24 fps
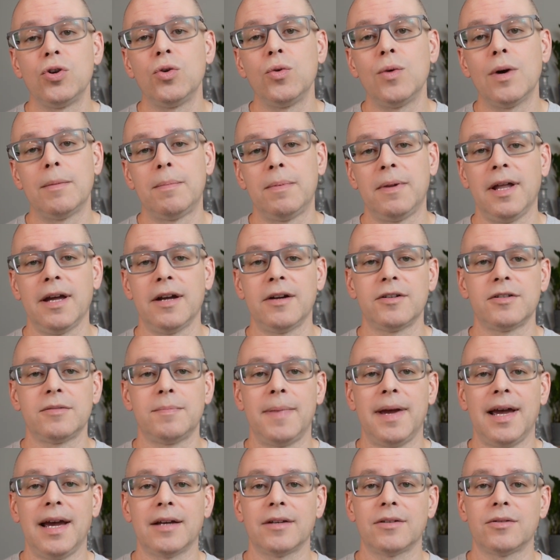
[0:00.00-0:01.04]
a player's
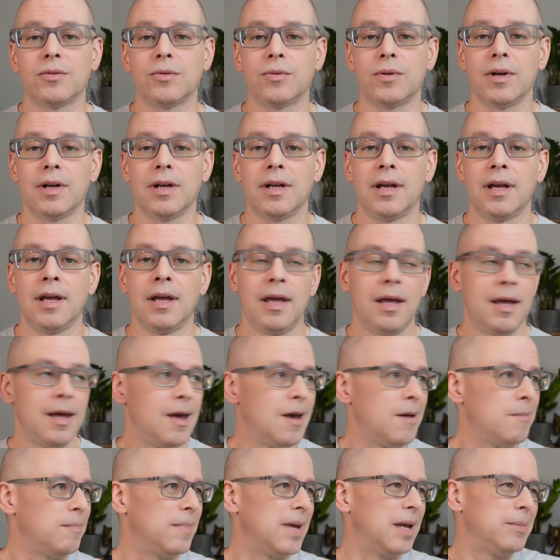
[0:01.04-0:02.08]
backstory.
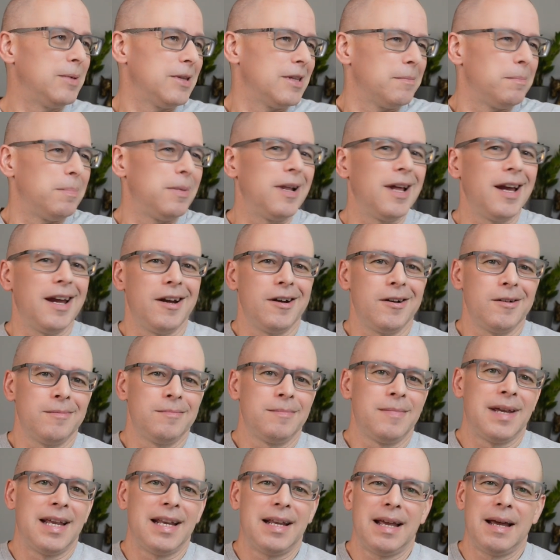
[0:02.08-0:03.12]
Maybe the player
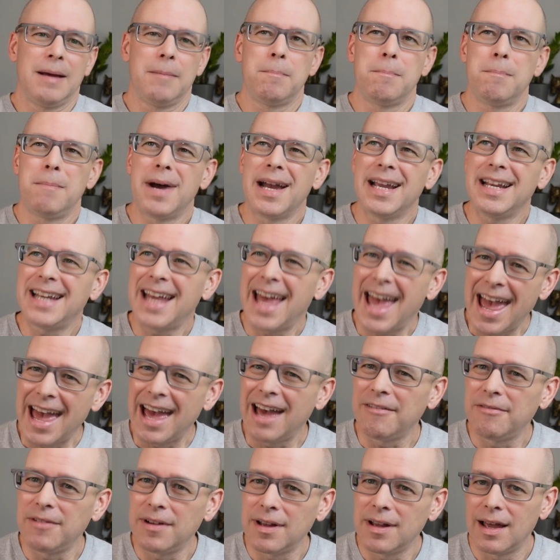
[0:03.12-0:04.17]
might
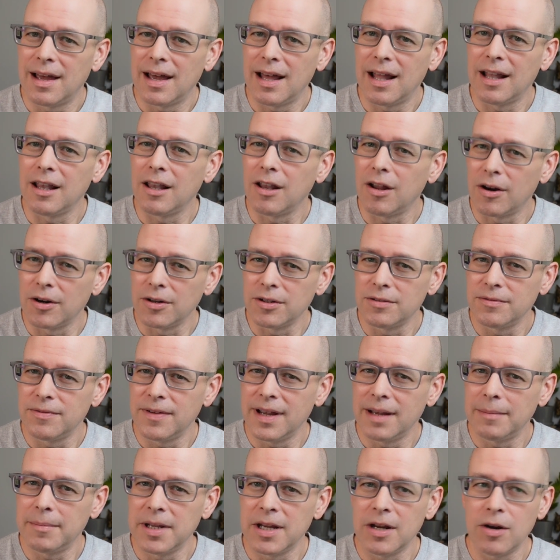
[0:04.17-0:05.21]
have a large
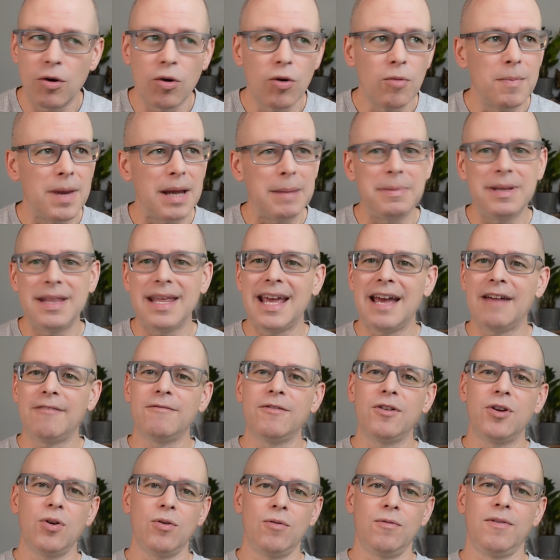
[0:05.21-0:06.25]
family, or maybe they have
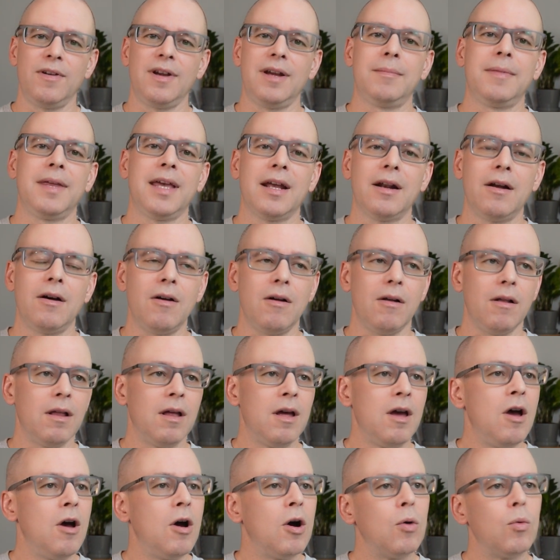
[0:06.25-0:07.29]
no family at all.
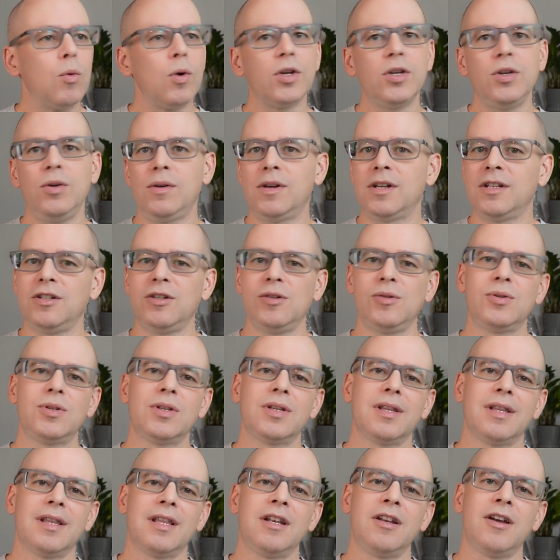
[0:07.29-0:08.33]
Well, you can use
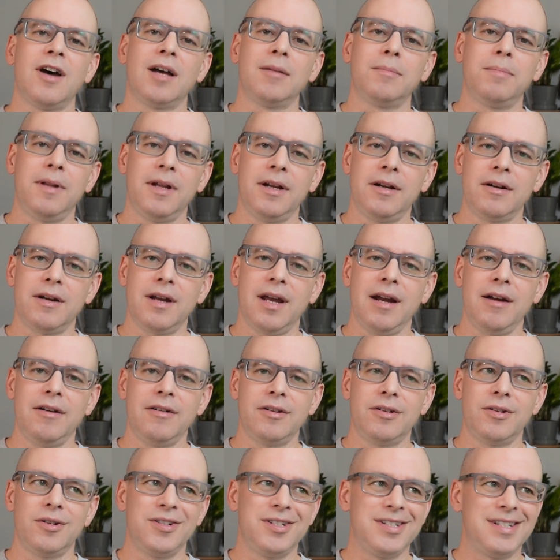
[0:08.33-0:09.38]
the non-player
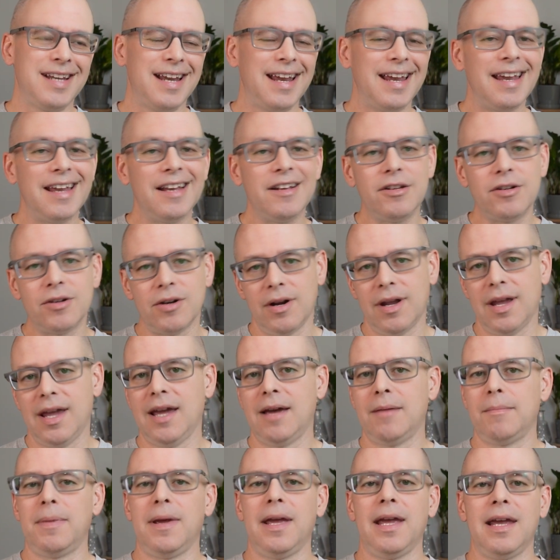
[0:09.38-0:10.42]
characters in your
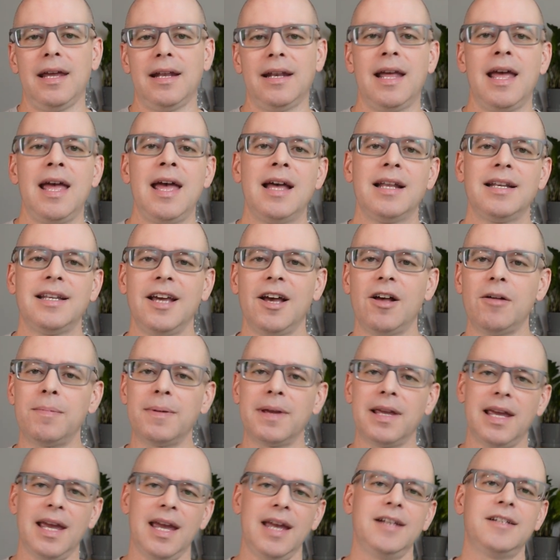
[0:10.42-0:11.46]
campaign to help
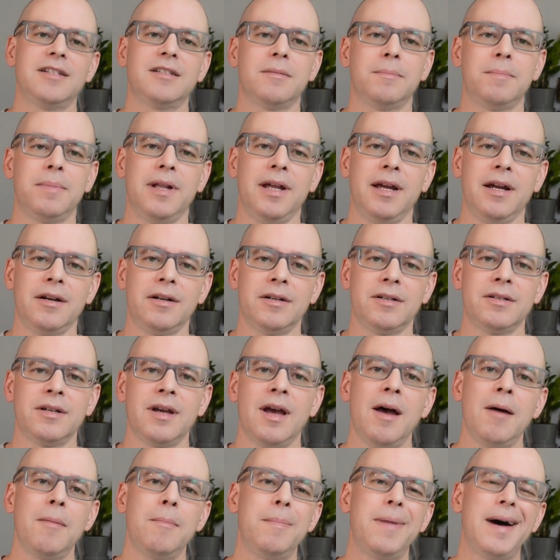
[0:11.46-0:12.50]
engage the players
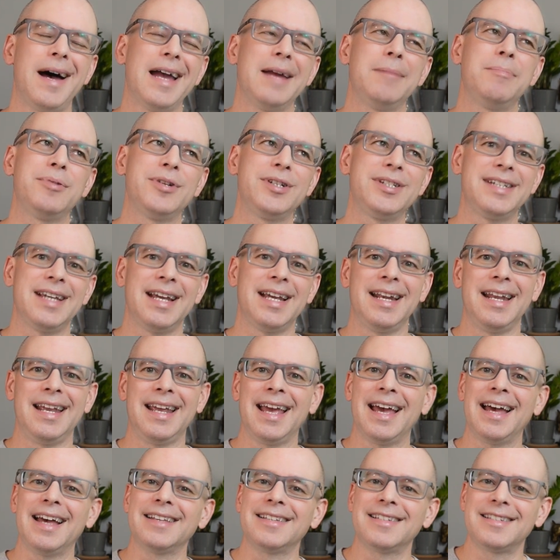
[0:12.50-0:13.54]
by presenting
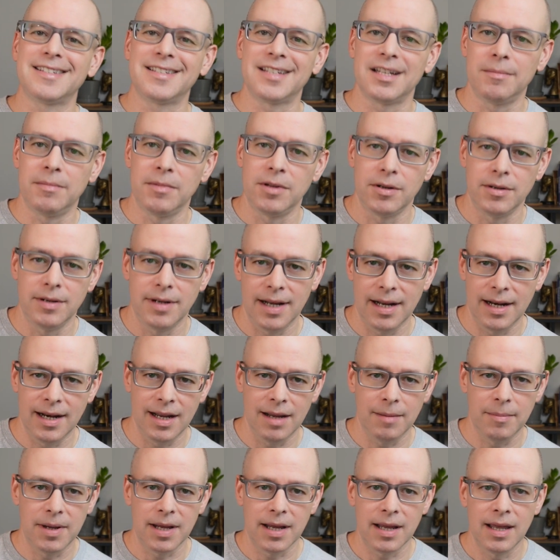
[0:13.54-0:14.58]
a similar
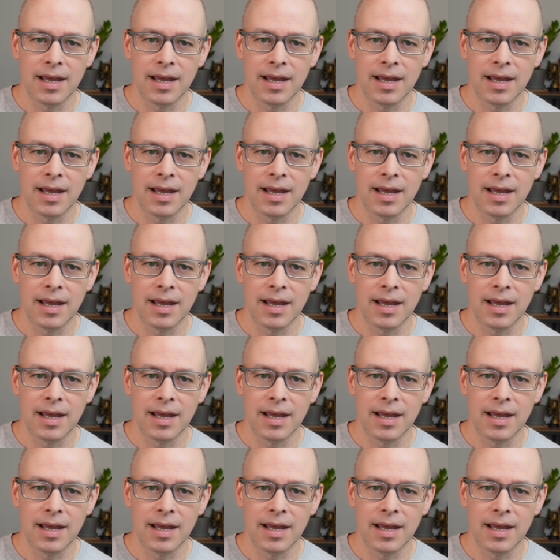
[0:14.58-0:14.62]
dynamic.